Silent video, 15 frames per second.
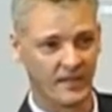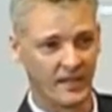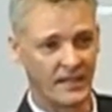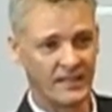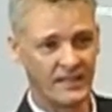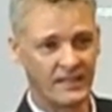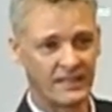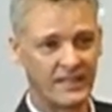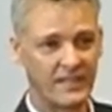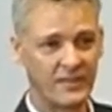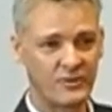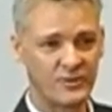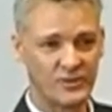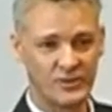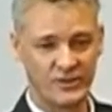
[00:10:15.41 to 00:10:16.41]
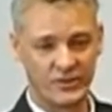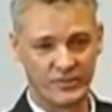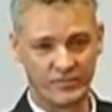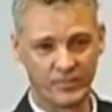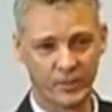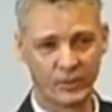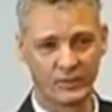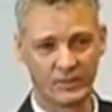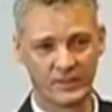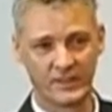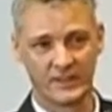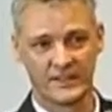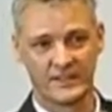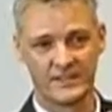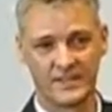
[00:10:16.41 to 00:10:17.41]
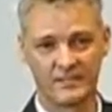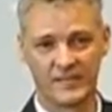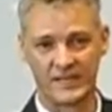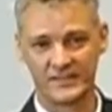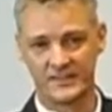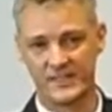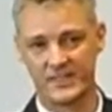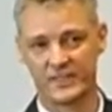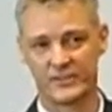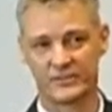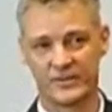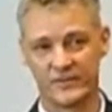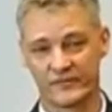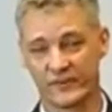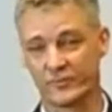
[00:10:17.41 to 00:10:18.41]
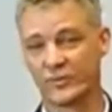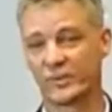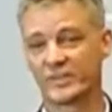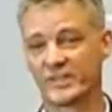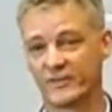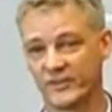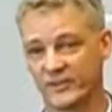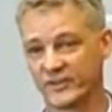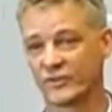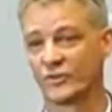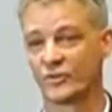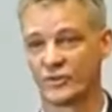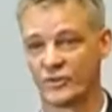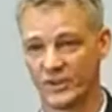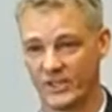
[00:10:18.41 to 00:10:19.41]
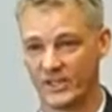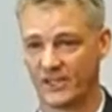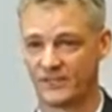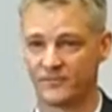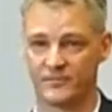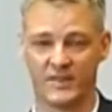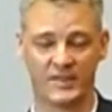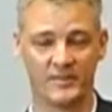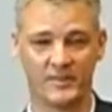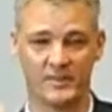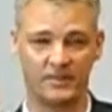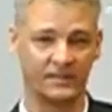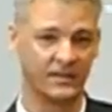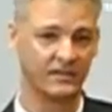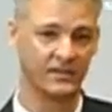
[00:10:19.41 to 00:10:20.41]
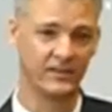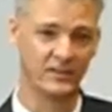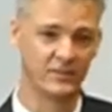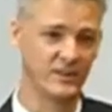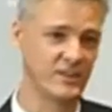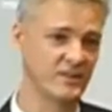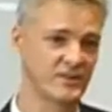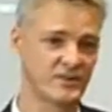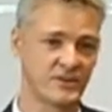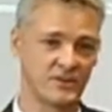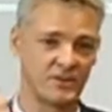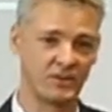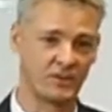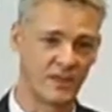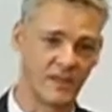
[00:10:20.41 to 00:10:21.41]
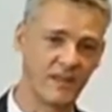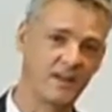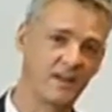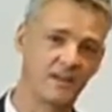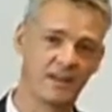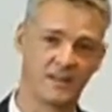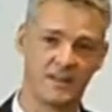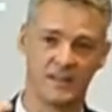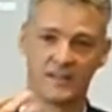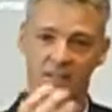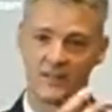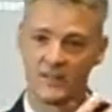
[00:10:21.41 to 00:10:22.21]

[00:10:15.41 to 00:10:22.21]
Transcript: And it allows you to pull demand data in from whatever source you have, maybe Nielsen or IRI,